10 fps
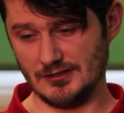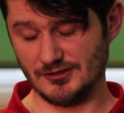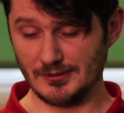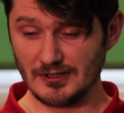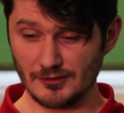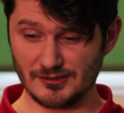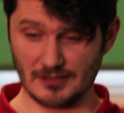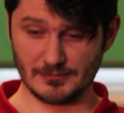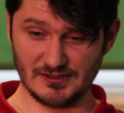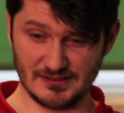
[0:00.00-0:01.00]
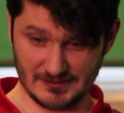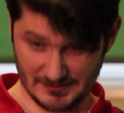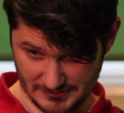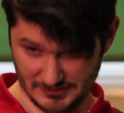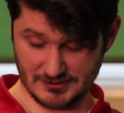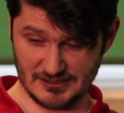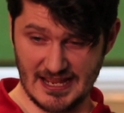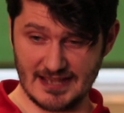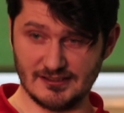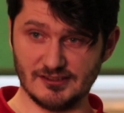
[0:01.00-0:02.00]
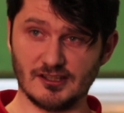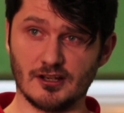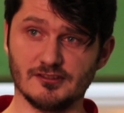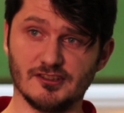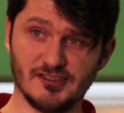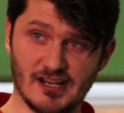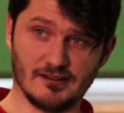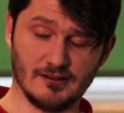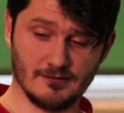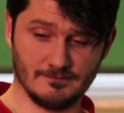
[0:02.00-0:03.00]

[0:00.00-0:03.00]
So he goes up to hand his card to Shatner.